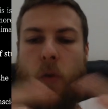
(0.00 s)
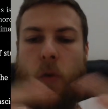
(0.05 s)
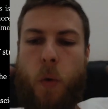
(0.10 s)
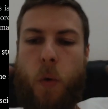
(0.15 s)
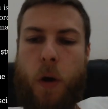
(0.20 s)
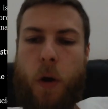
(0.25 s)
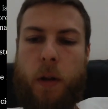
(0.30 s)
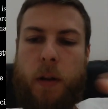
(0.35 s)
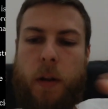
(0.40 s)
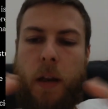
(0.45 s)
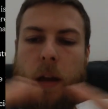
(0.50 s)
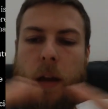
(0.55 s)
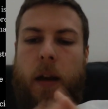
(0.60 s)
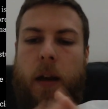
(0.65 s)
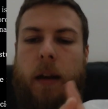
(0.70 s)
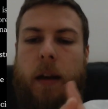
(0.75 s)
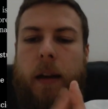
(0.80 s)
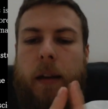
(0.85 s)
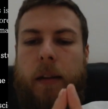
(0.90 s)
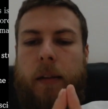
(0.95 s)

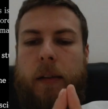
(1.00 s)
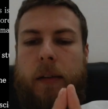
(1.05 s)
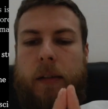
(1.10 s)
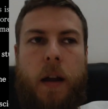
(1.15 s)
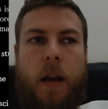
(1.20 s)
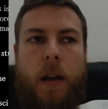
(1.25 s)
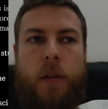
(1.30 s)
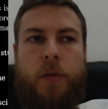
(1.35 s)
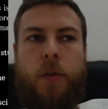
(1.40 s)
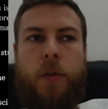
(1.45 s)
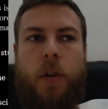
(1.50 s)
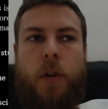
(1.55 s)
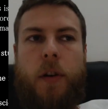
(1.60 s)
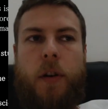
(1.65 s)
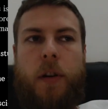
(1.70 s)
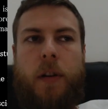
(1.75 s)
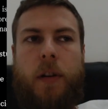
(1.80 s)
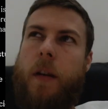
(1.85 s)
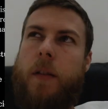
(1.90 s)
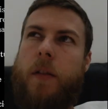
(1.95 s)
Qualia is a
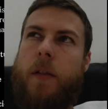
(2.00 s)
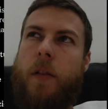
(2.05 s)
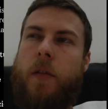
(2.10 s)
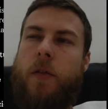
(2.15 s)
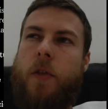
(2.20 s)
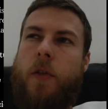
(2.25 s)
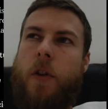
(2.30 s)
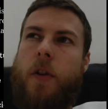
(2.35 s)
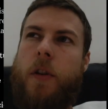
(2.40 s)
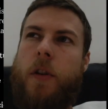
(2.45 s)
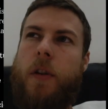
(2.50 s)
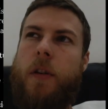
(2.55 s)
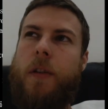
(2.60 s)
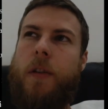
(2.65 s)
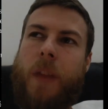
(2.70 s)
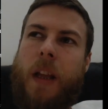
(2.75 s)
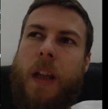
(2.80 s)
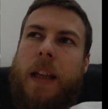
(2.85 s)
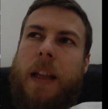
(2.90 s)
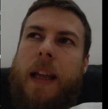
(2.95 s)

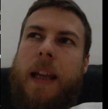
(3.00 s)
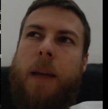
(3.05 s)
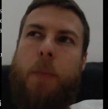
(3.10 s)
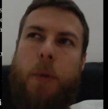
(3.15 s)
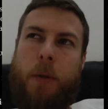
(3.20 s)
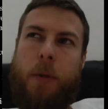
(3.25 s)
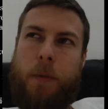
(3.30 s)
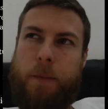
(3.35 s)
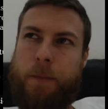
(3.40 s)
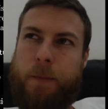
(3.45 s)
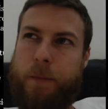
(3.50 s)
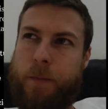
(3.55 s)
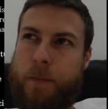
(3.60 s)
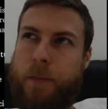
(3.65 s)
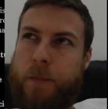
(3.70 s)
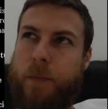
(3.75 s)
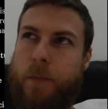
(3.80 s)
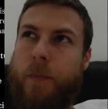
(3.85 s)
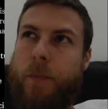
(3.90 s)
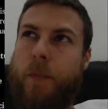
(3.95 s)
certain label
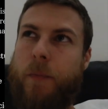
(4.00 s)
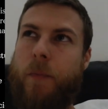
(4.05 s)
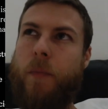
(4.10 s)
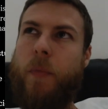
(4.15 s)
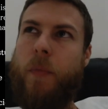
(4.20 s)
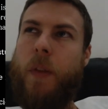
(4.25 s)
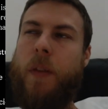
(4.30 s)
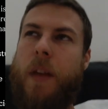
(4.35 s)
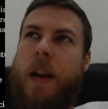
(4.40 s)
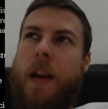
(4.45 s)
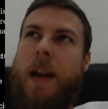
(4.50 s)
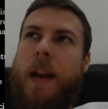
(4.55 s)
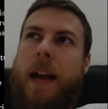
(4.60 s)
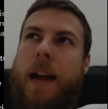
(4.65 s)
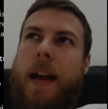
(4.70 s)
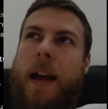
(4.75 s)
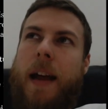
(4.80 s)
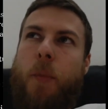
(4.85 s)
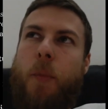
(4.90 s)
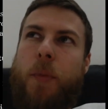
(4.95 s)
that
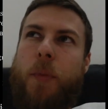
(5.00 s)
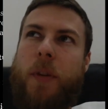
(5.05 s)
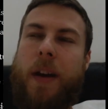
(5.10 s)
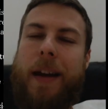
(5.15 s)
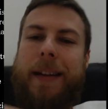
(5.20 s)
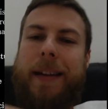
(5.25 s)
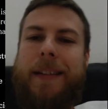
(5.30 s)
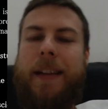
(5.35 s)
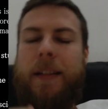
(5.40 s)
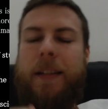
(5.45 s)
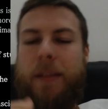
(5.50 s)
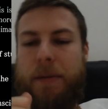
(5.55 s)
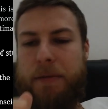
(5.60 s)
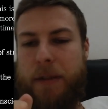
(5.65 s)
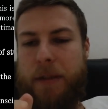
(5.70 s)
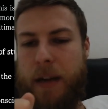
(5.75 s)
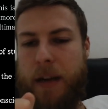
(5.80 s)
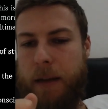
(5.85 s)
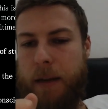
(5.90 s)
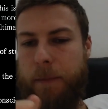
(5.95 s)
helps
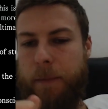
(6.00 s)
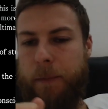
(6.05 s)
identify.